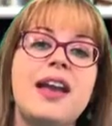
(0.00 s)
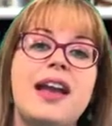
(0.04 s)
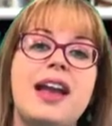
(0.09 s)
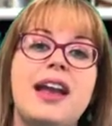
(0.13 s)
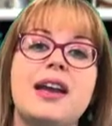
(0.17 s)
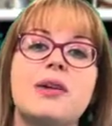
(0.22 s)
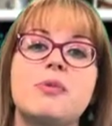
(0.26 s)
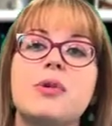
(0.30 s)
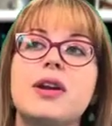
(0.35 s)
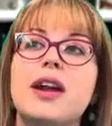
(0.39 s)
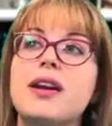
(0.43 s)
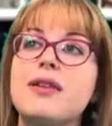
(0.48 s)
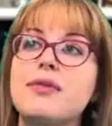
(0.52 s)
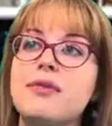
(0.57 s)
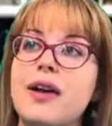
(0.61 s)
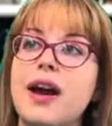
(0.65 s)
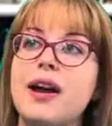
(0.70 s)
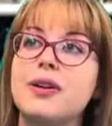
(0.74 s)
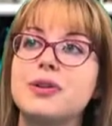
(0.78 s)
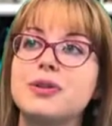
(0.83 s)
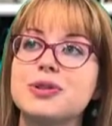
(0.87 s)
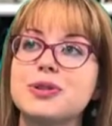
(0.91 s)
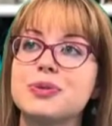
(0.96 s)
and what I
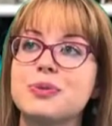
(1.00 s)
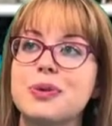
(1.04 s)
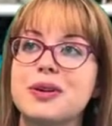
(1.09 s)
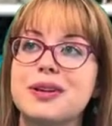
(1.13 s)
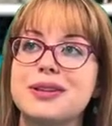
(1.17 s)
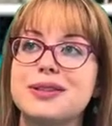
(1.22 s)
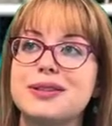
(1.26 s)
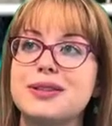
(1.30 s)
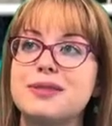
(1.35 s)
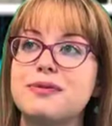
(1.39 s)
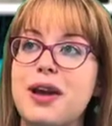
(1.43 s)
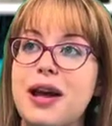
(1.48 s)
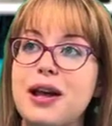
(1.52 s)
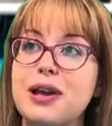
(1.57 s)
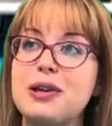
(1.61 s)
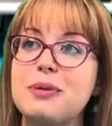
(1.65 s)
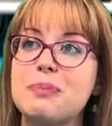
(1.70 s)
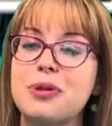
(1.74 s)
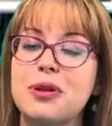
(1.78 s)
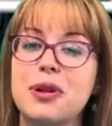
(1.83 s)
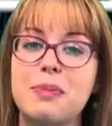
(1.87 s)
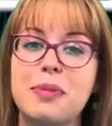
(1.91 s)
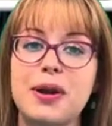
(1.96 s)
found was
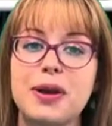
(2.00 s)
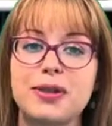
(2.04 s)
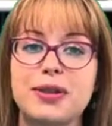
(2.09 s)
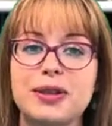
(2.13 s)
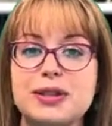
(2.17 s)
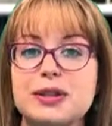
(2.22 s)
valuable about